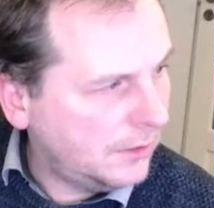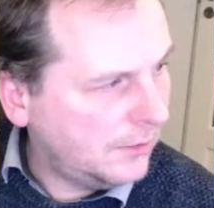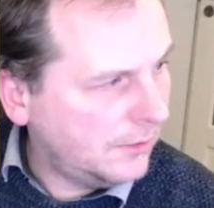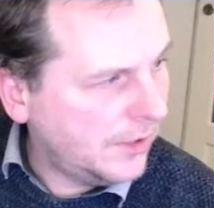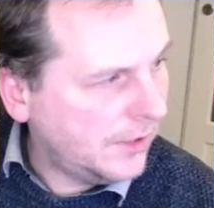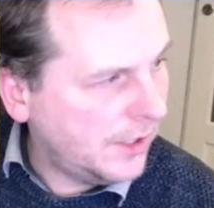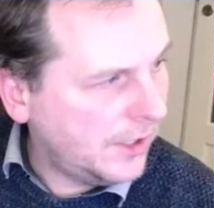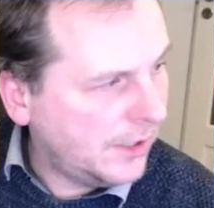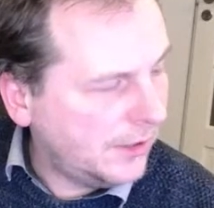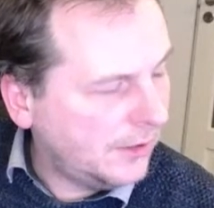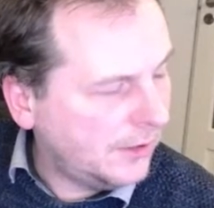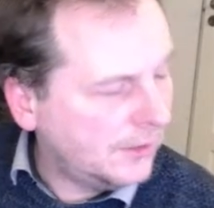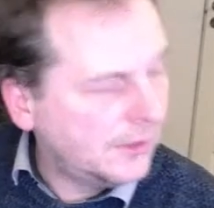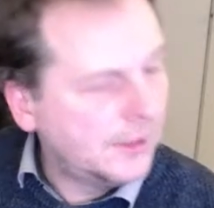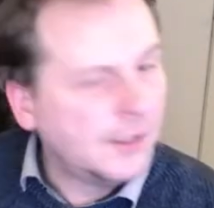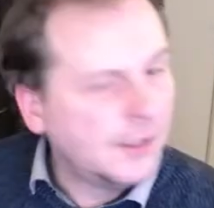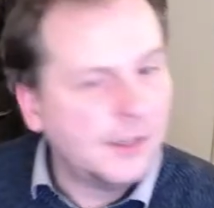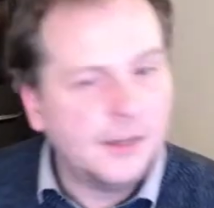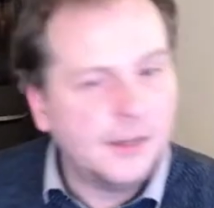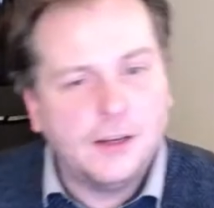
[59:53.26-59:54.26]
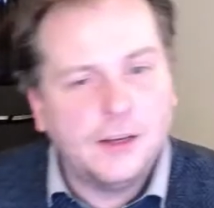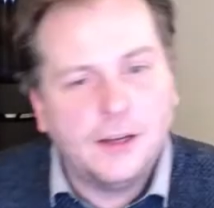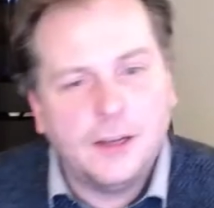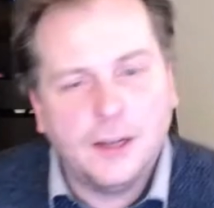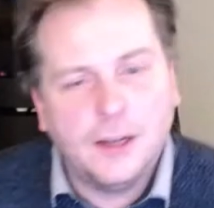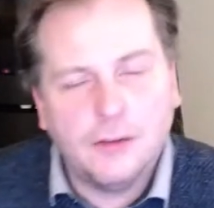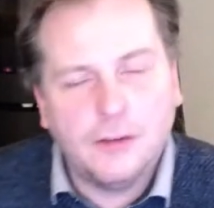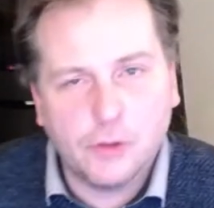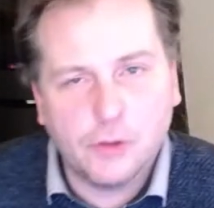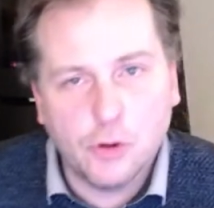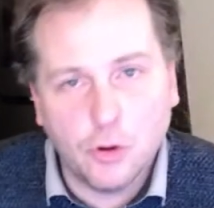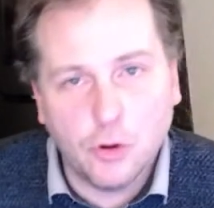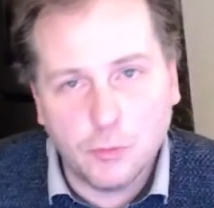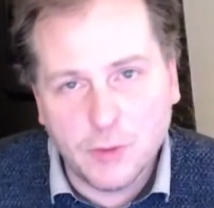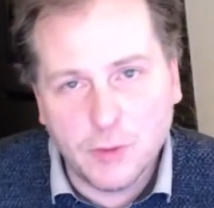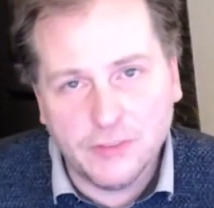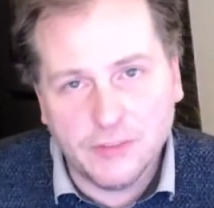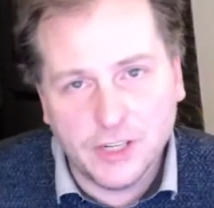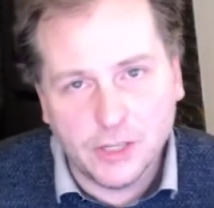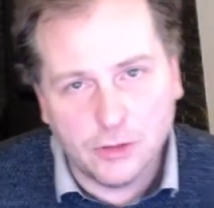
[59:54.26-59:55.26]
There. I record
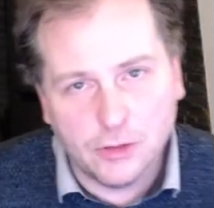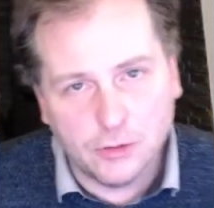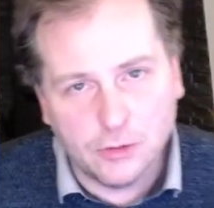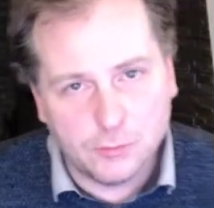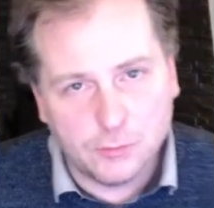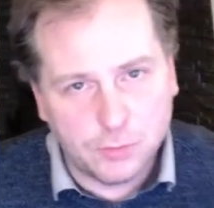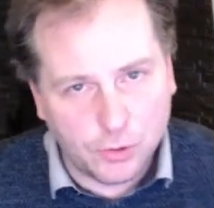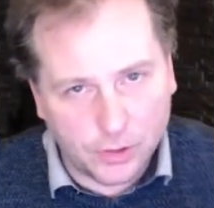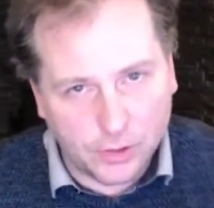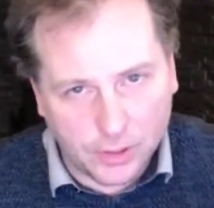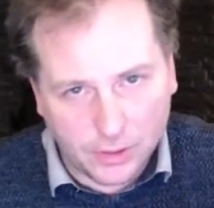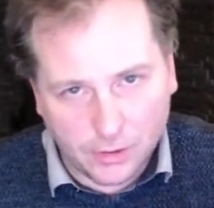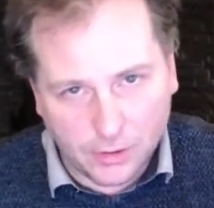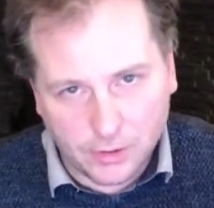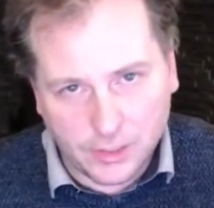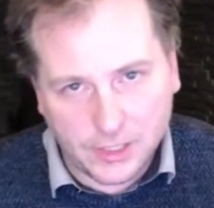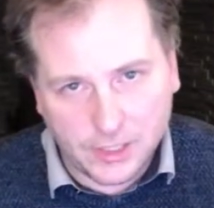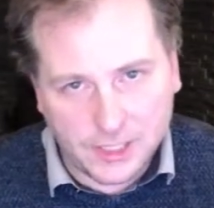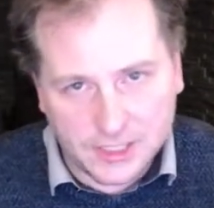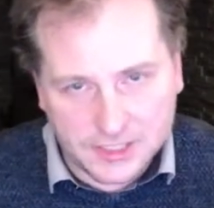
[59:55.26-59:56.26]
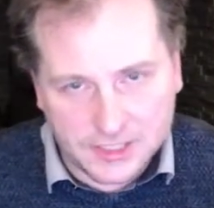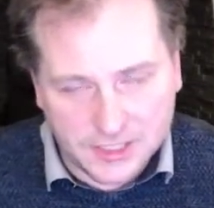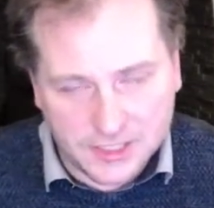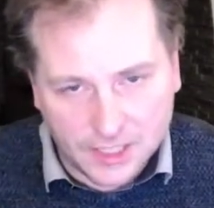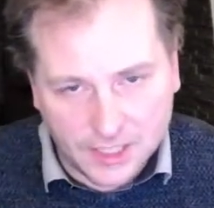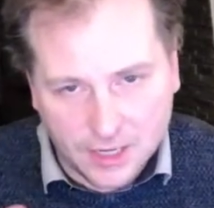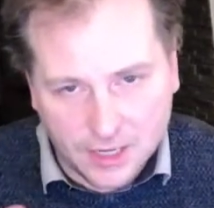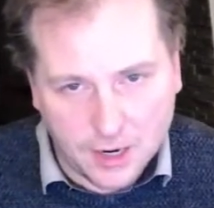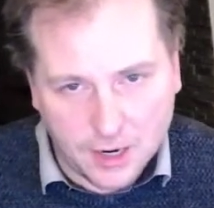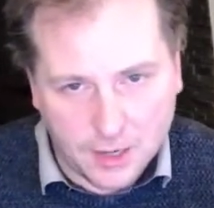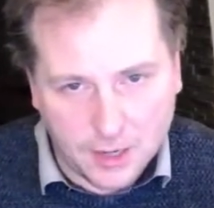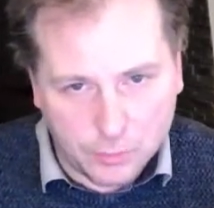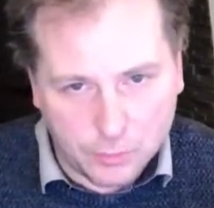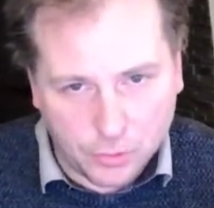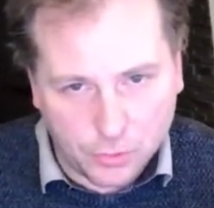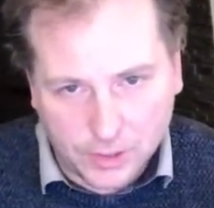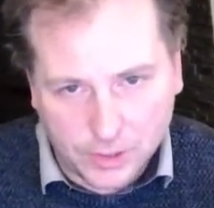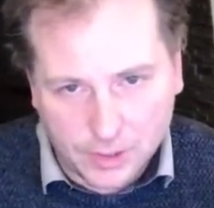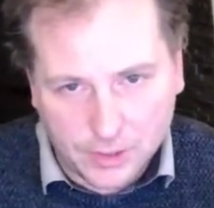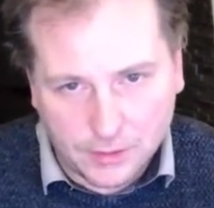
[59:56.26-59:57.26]
my video, put it on an SD card,
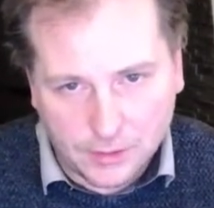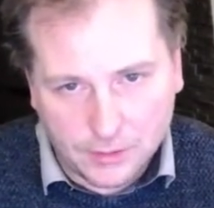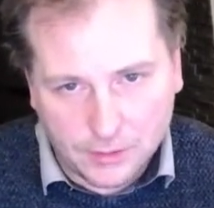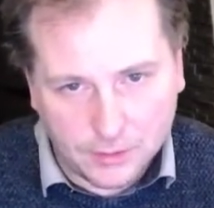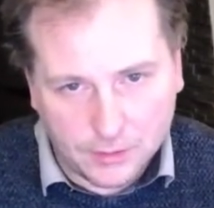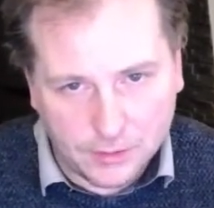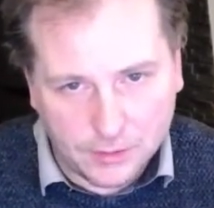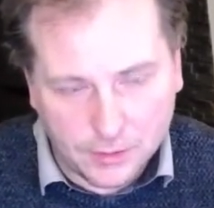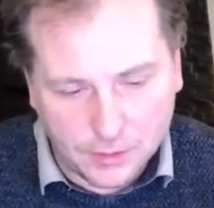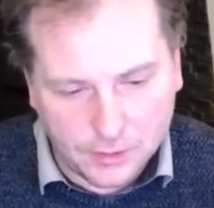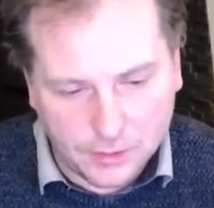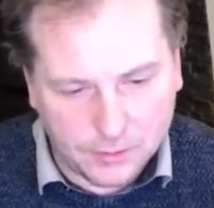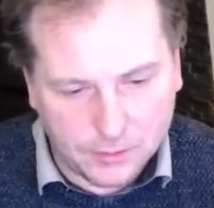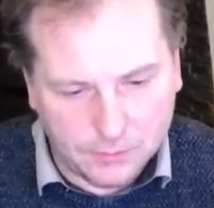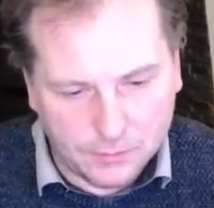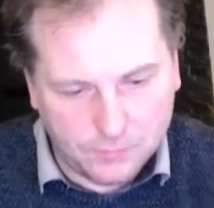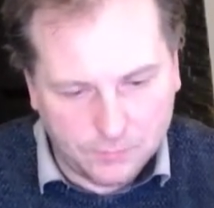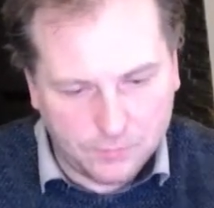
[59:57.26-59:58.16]
put it in the